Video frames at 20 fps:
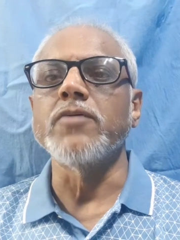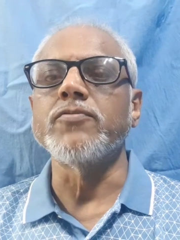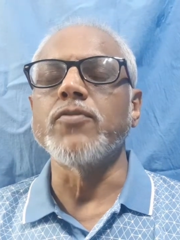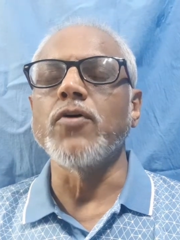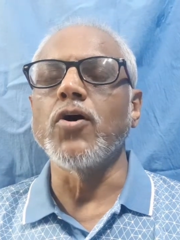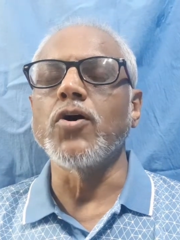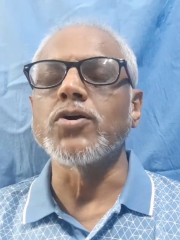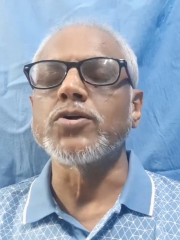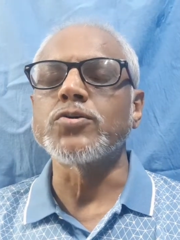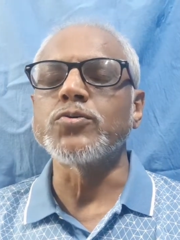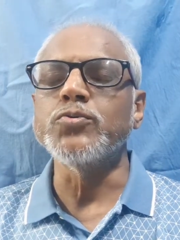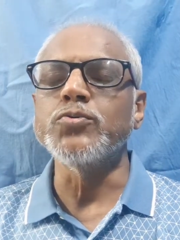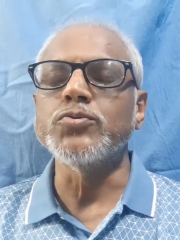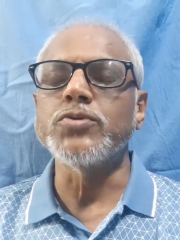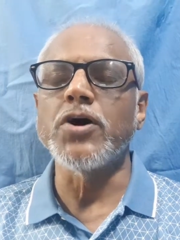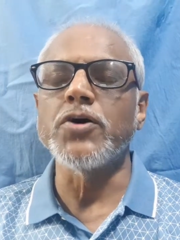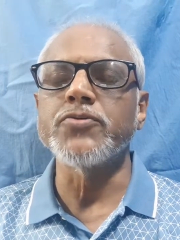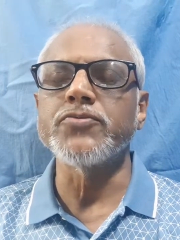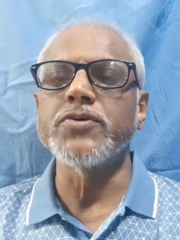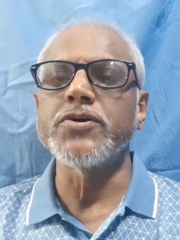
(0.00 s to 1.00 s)
for
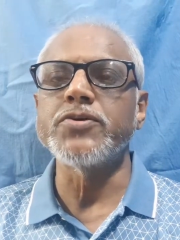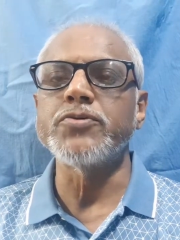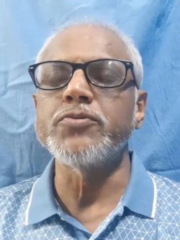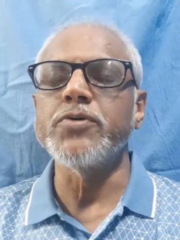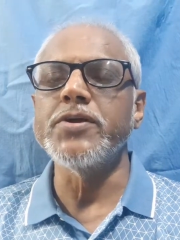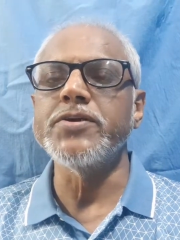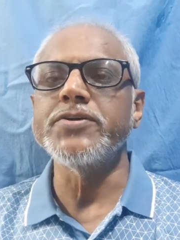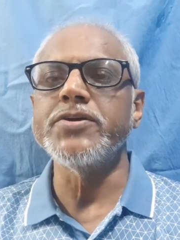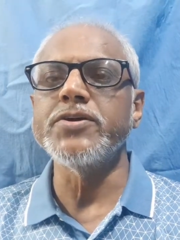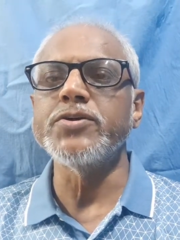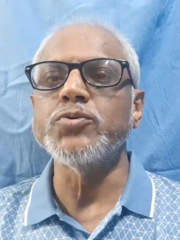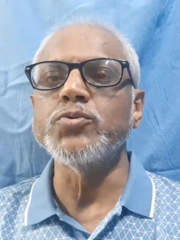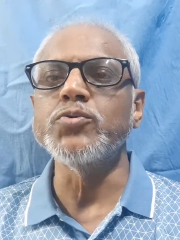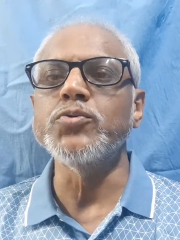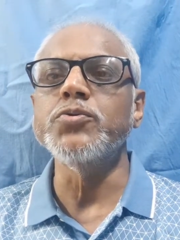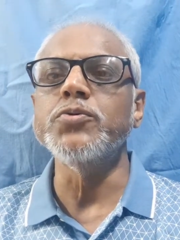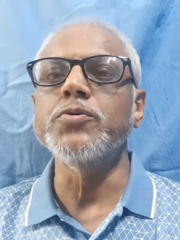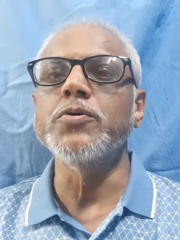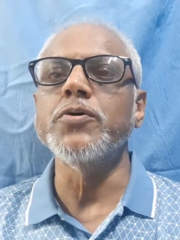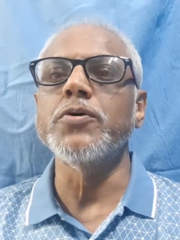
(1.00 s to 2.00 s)
2022